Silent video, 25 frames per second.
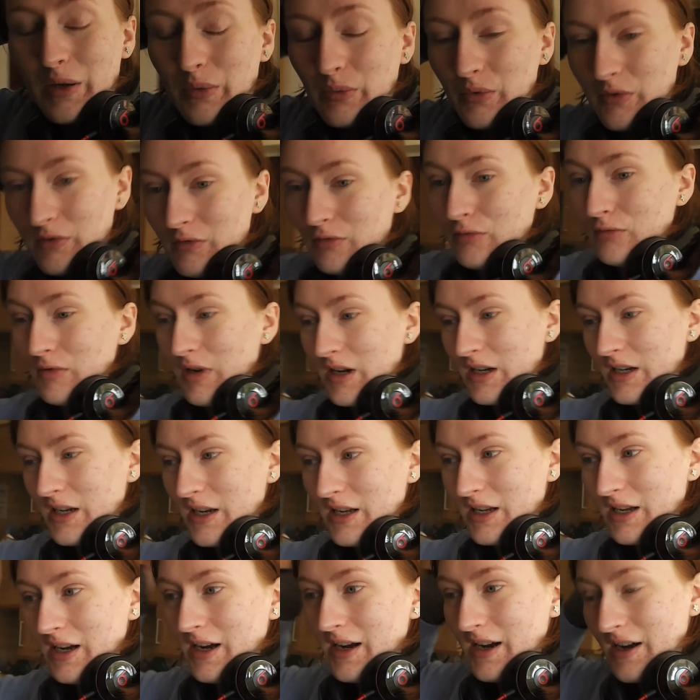we're
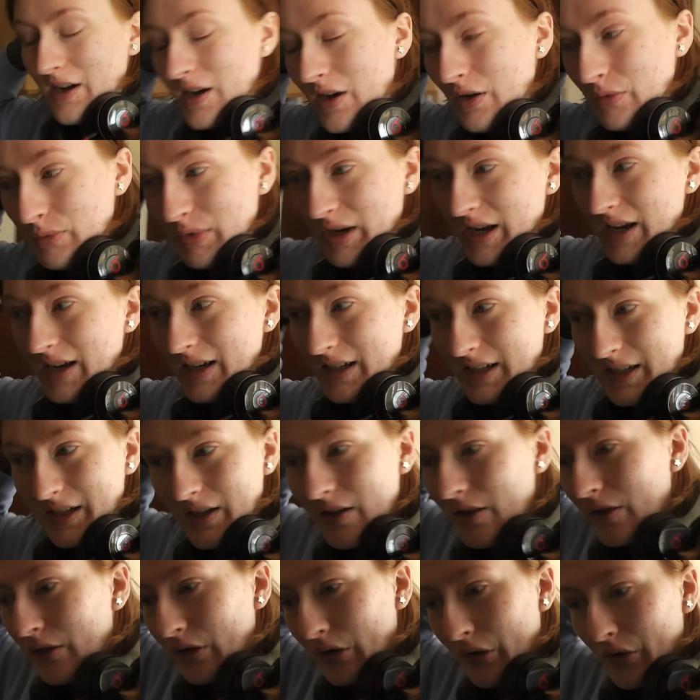already a week
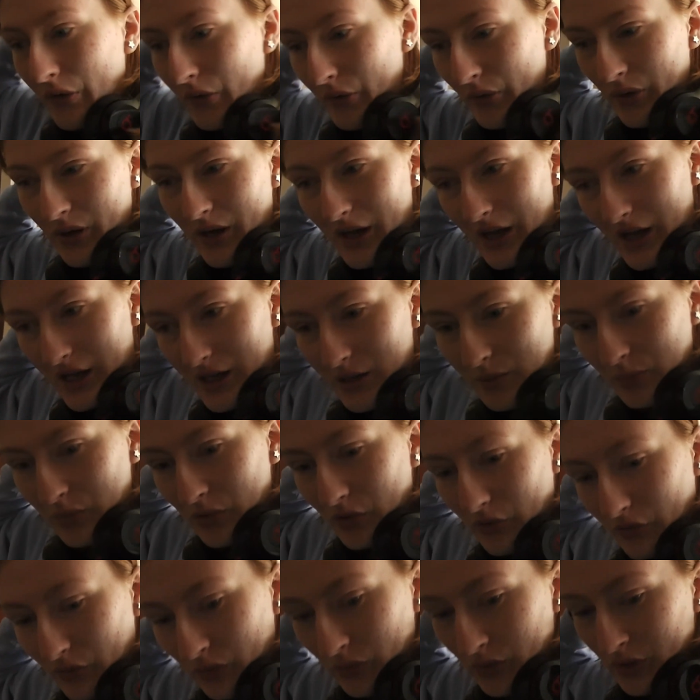through
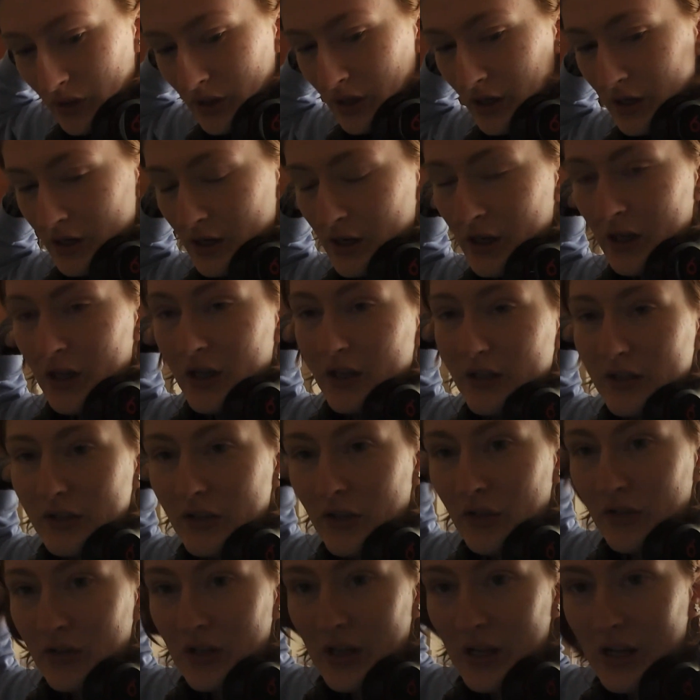April.
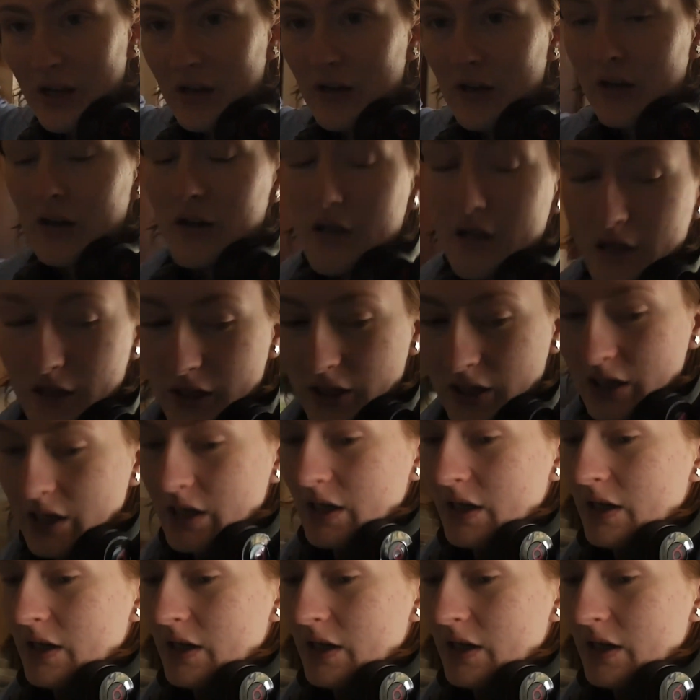So yeah, I